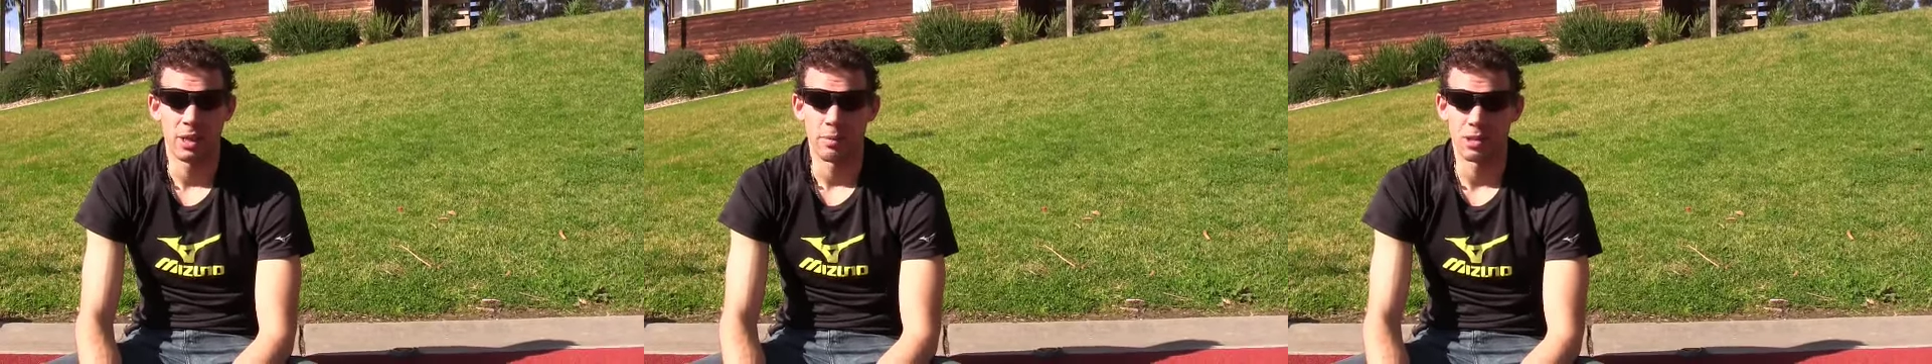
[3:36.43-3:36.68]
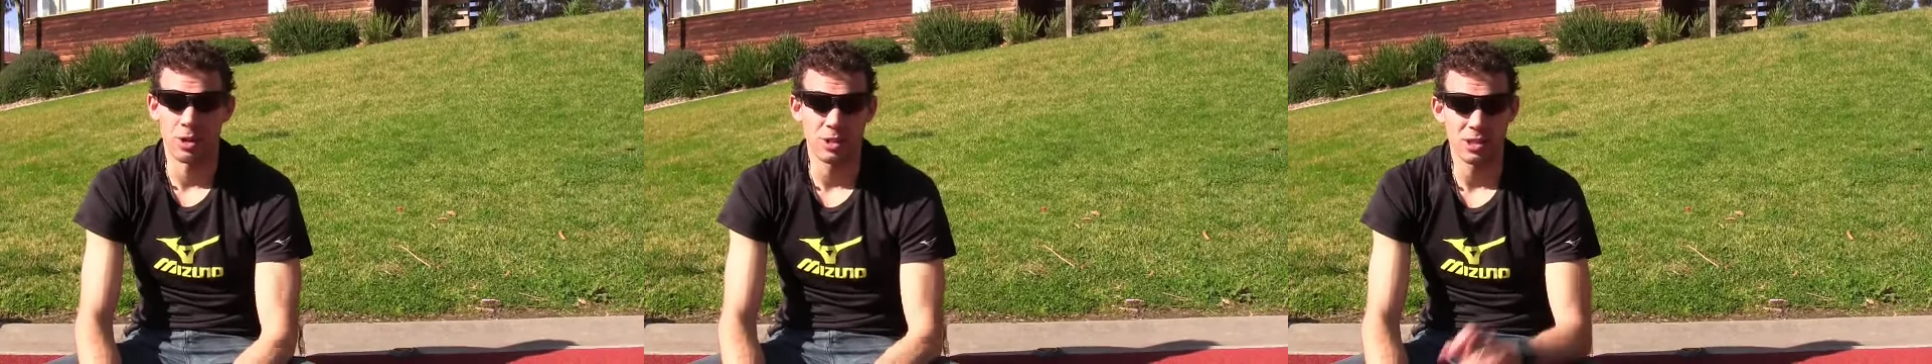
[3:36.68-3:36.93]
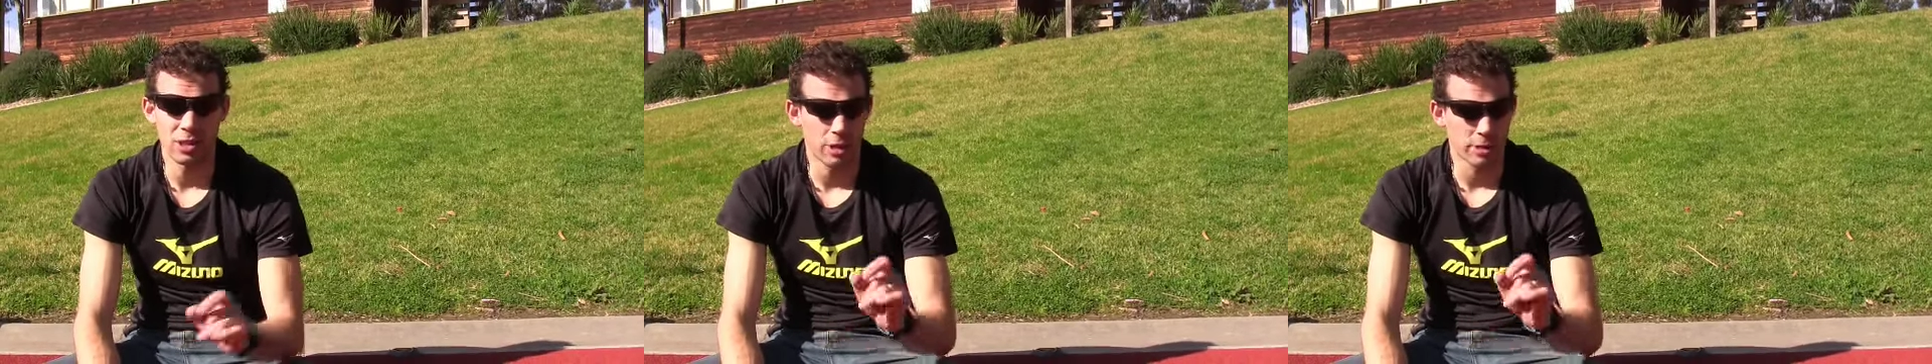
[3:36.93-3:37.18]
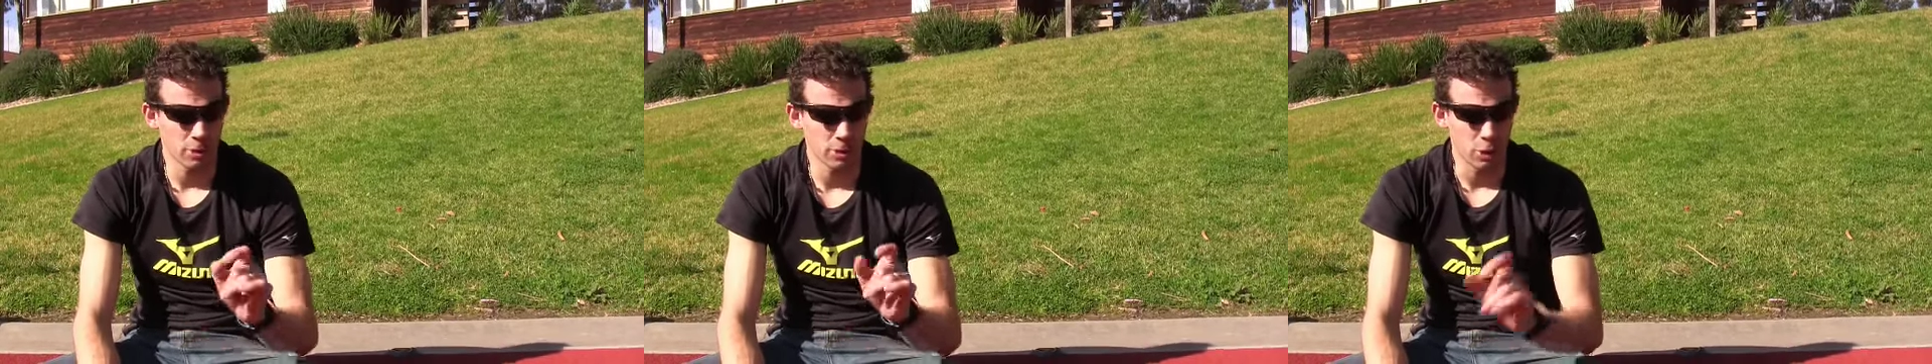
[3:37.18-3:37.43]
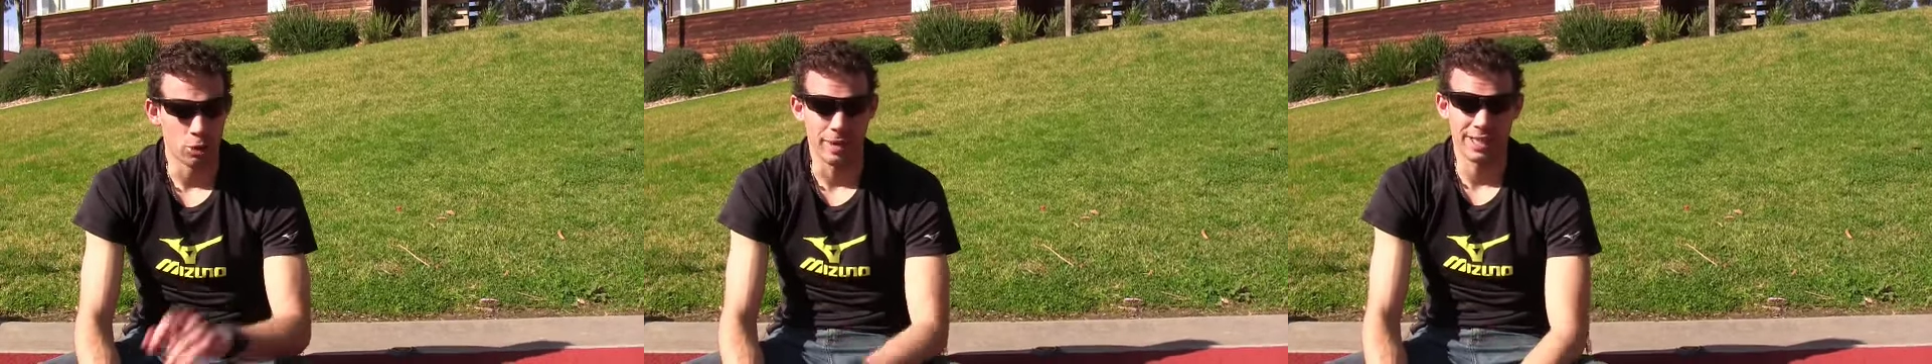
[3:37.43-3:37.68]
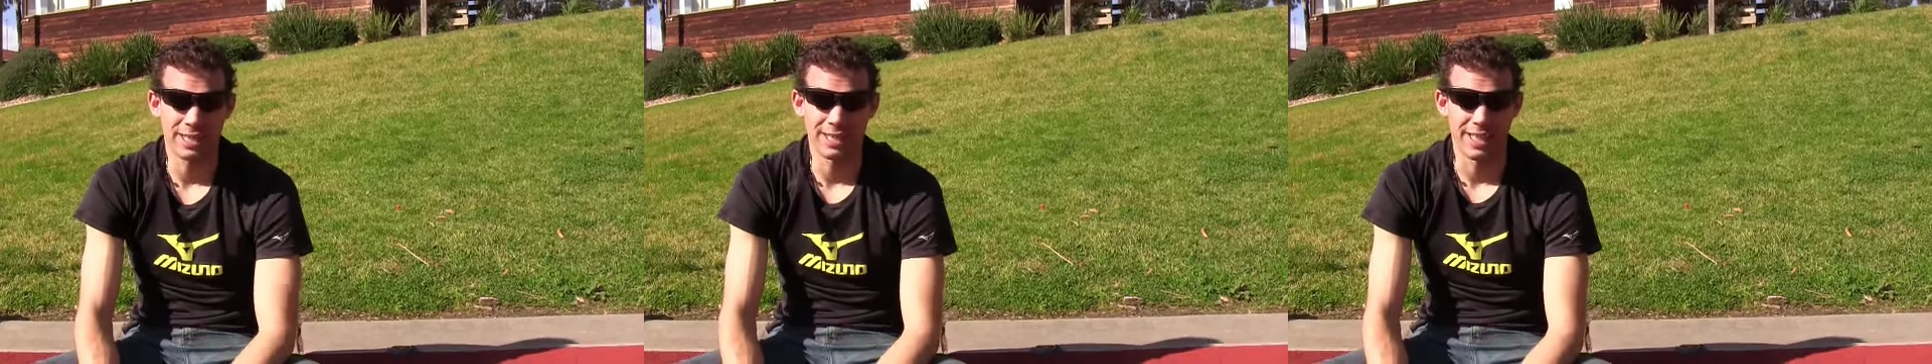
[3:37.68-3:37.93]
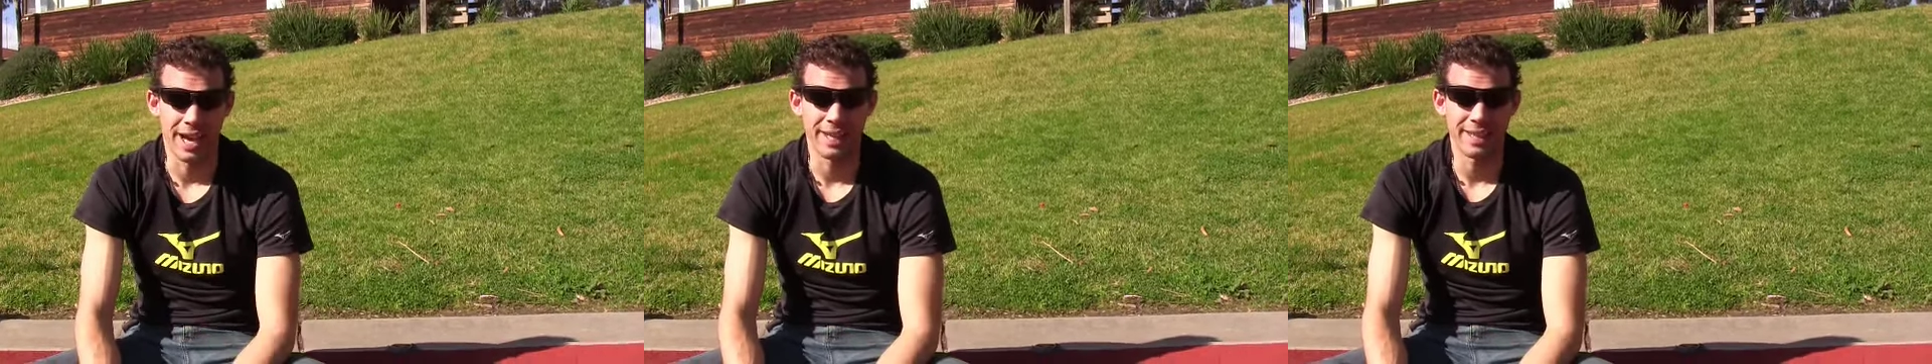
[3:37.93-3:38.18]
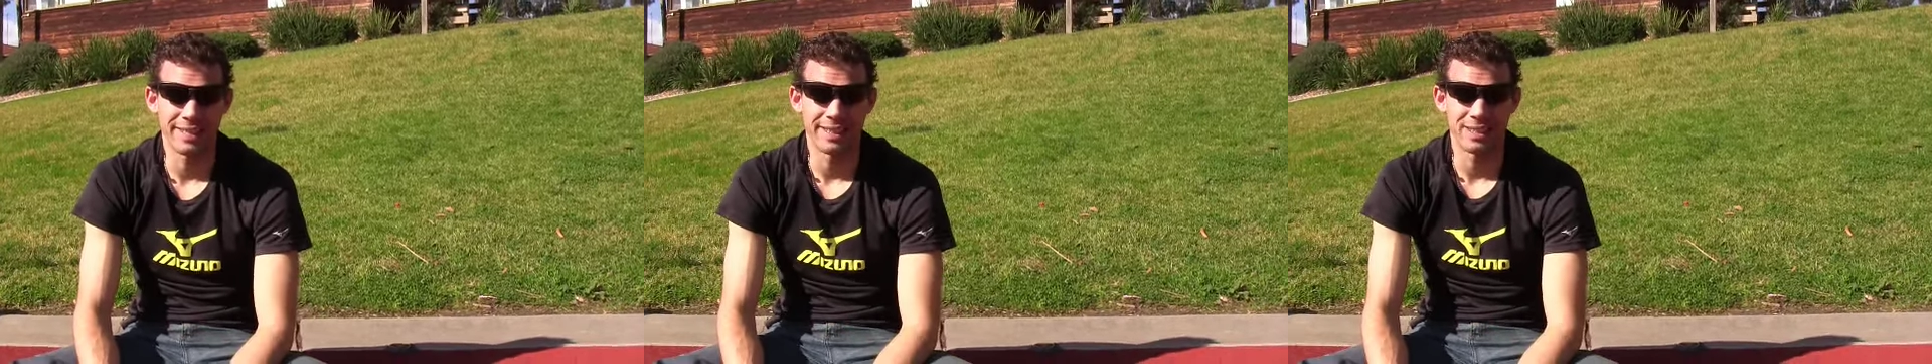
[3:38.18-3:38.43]
but as long as you don't do too much in
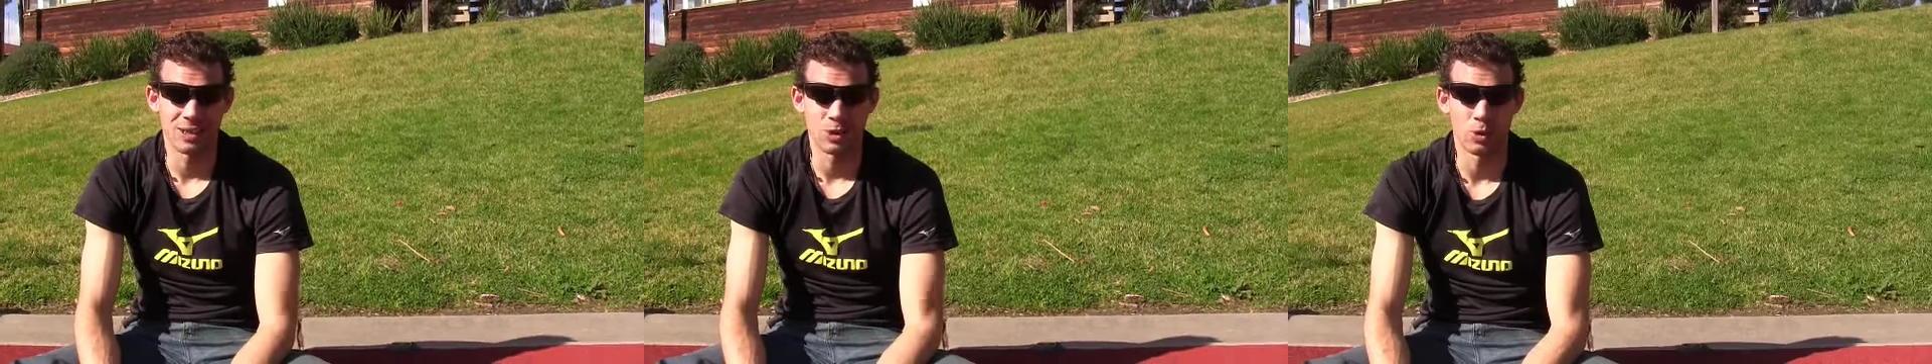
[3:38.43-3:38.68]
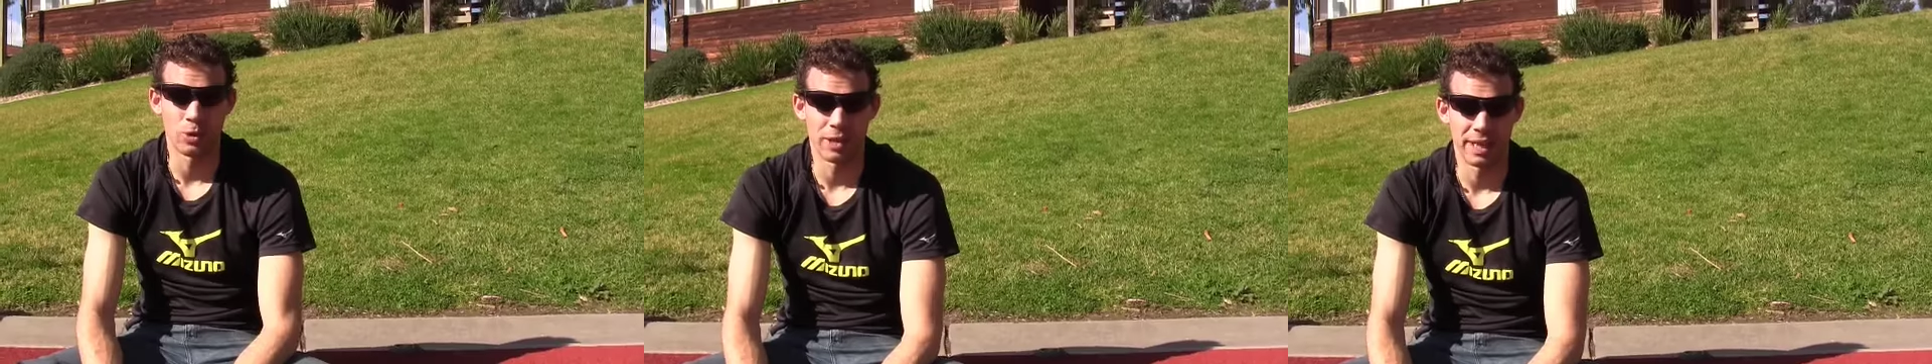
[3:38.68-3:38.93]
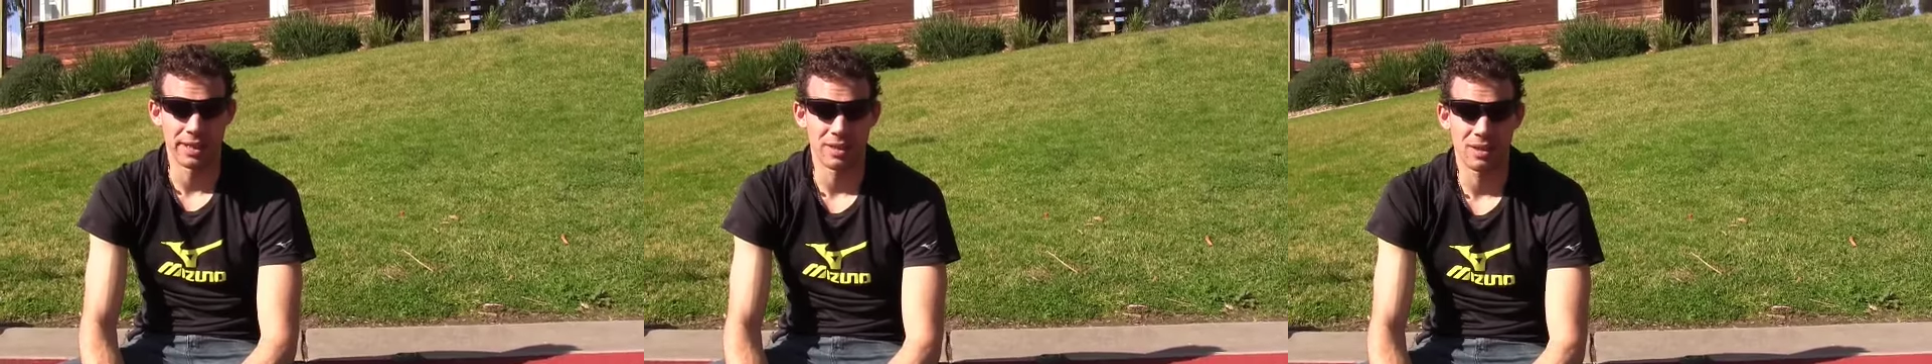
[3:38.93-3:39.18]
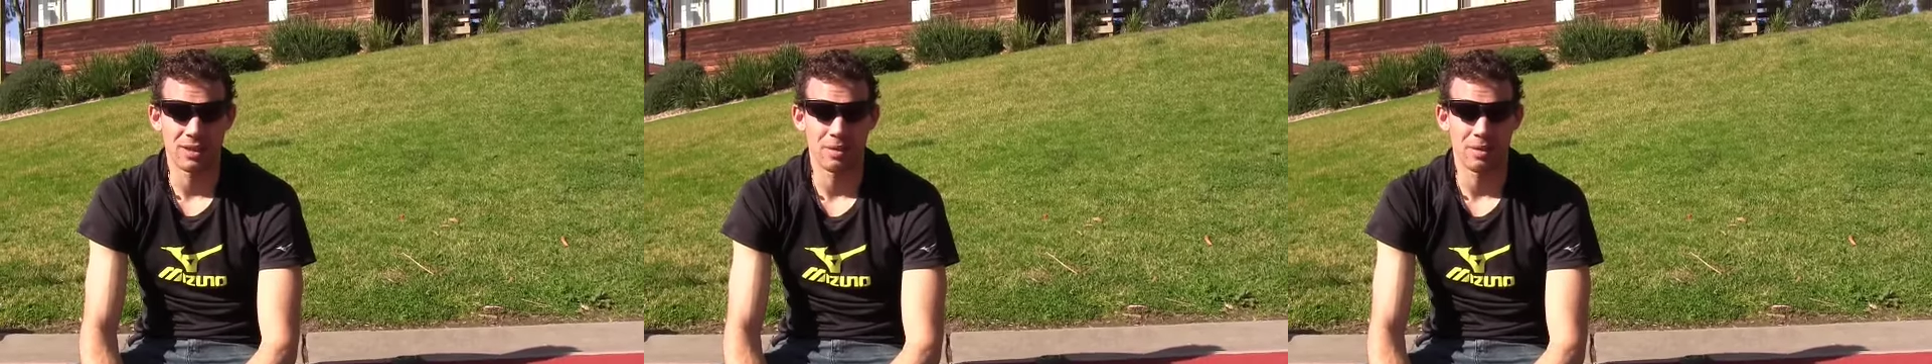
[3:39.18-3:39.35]
that, it's a good thing,